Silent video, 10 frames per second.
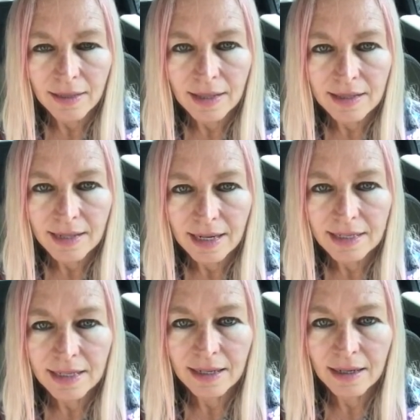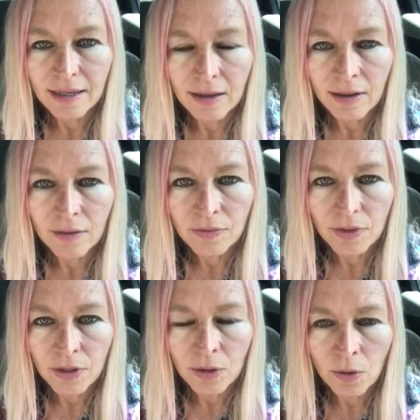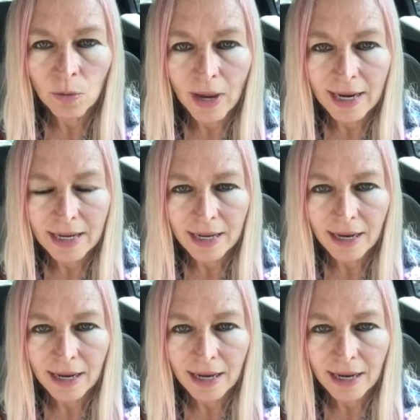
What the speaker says: this idea of, waiting,